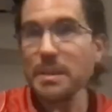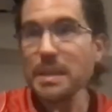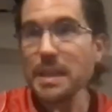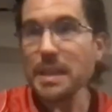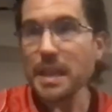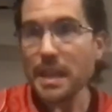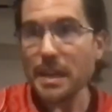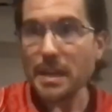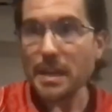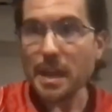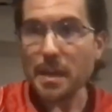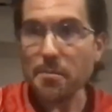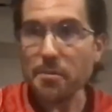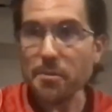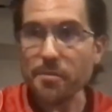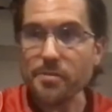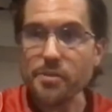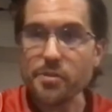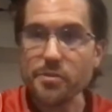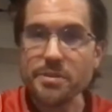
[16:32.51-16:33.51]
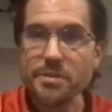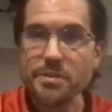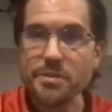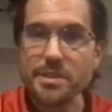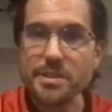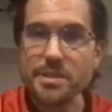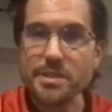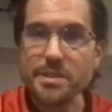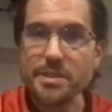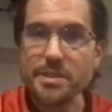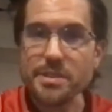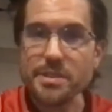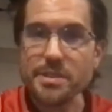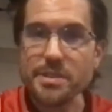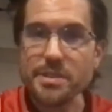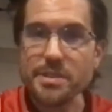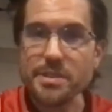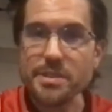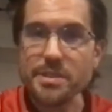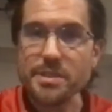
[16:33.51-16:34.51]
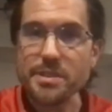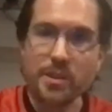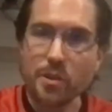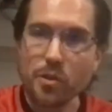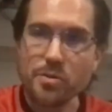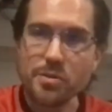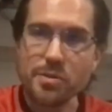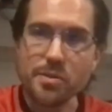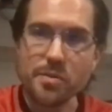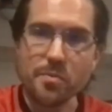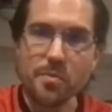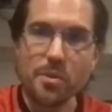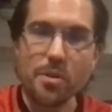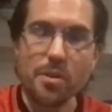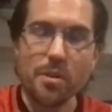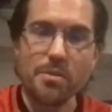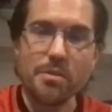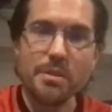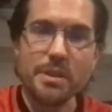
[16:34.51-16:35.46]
any number of jurisdictions over the course of the world.